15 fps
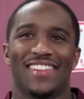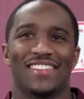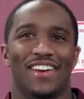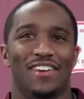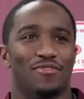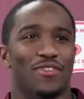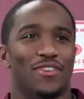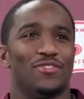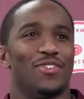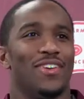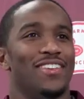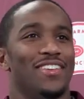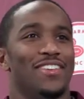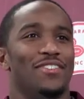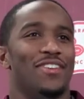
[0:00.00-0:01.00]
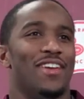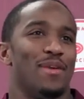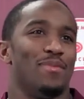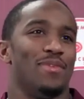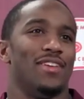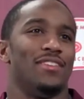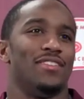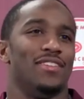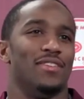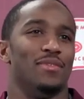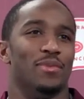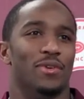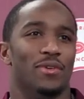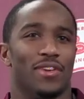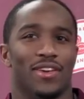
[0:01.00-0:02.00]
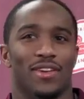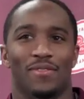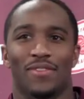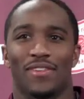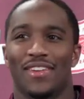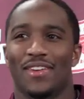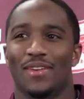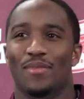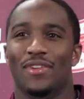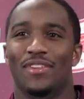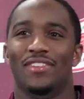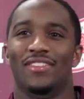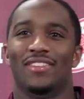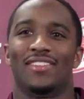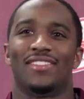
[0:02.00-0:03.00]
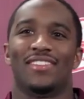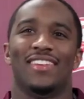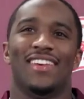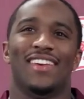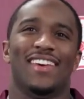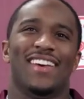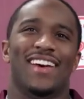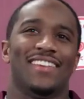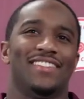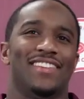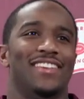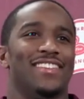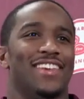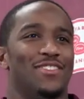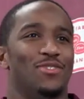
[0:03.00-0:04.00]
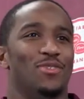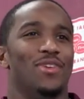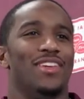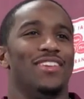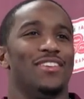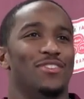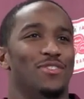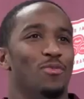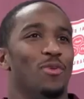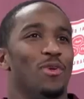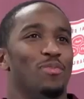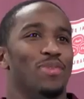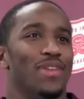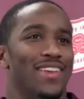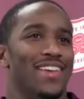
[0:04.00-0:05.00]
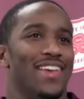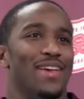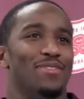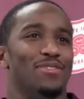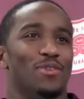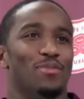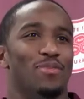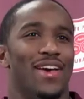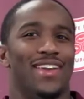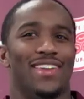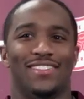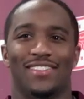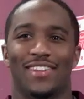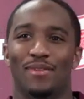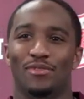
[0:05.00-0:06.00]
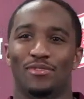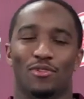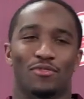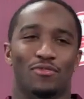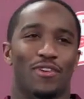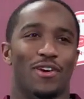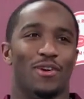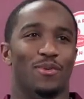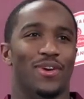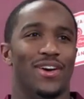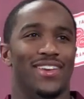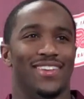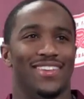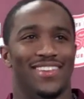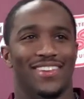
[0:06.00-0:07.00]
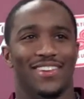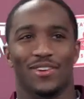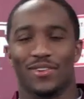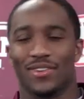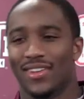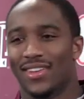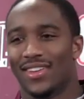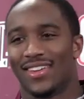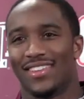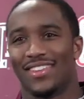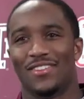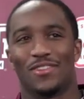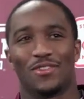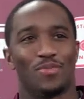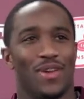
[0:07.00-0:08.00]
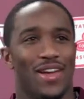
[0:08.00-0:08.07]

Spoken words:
It's not frustrating because you're happy that you're in the bowl game. But you just, I say it's like two-a-days because you want to play the game so bad. Right. It seems so far away, you know, because you're just